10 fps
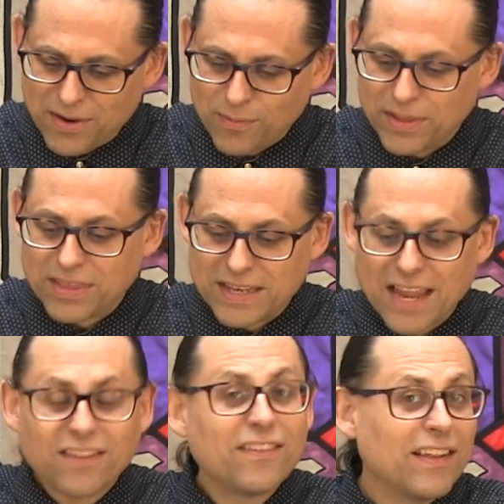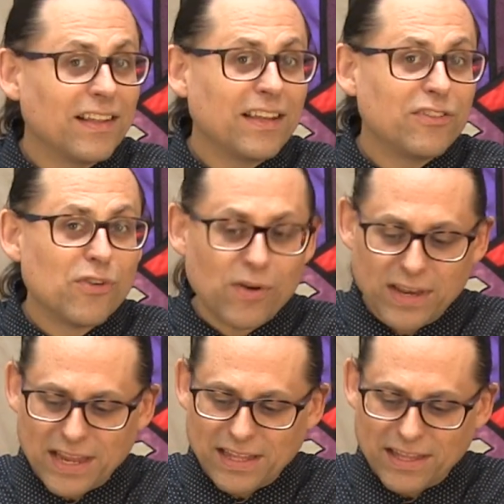with the debt ceiling
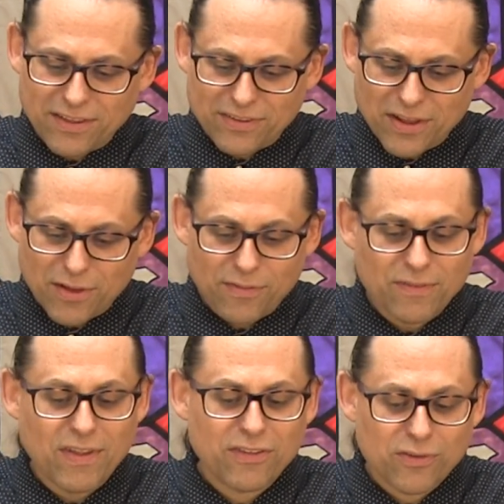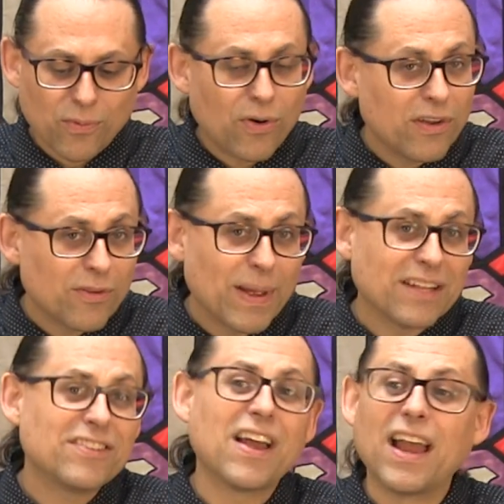joining a list of investor worries
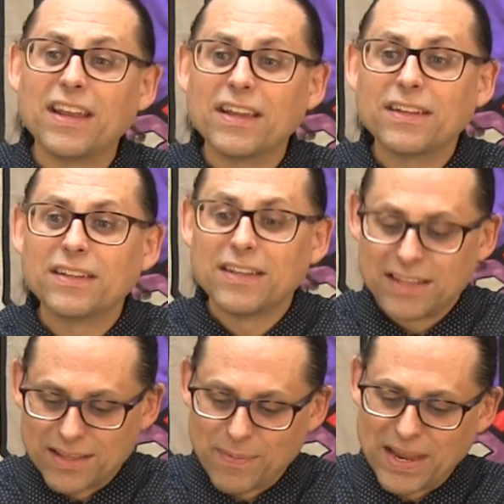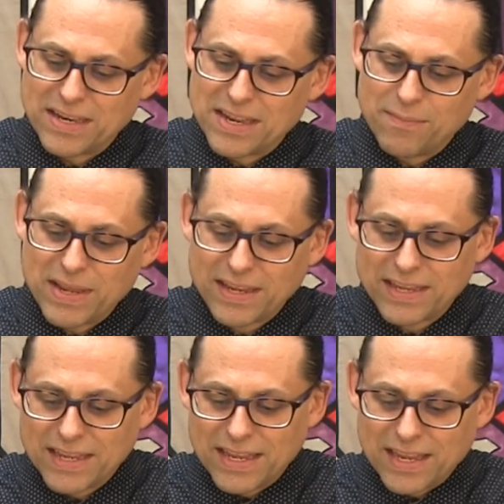about China, the
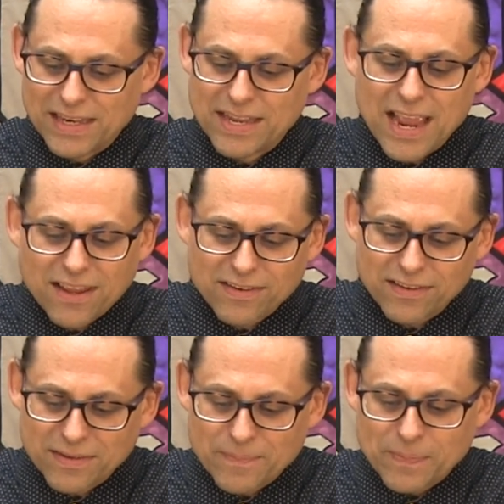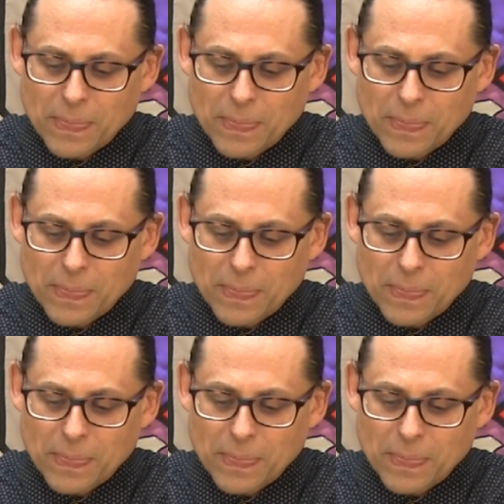pandemic, and taxes.